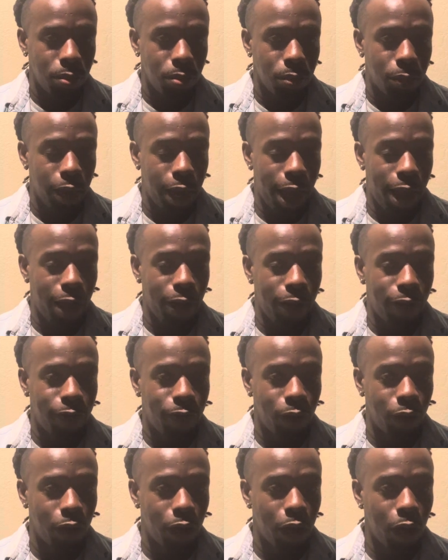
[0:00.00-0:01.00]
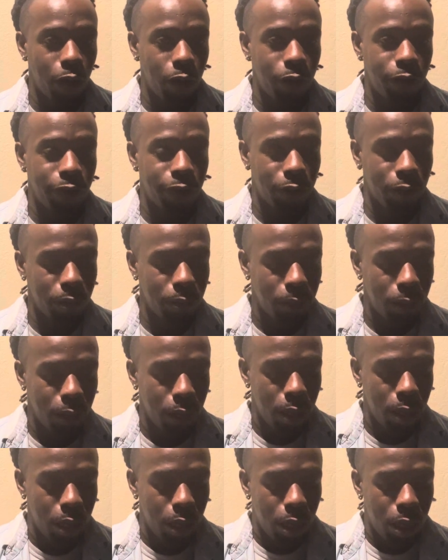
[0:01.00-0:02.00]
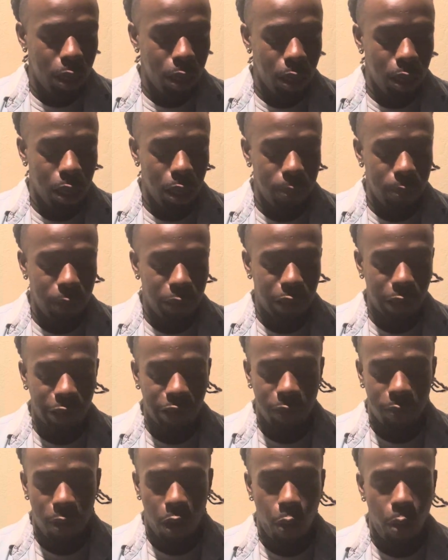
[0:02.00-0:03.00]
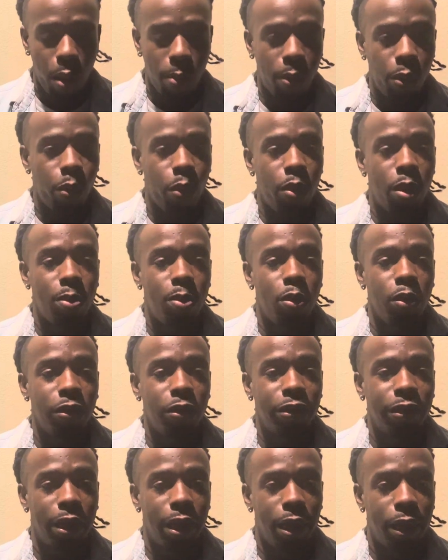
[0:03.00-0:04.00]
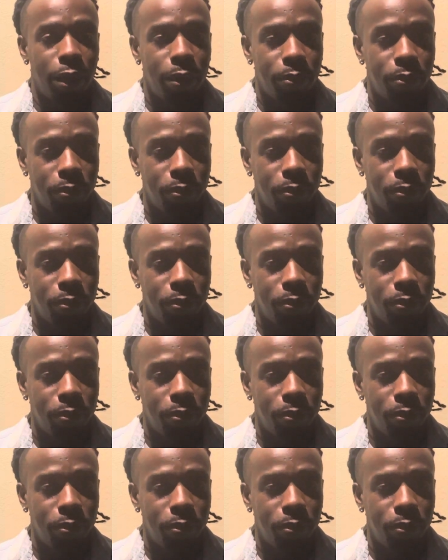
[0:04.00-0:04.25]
Now, for a closer, let me talk to my women one more time.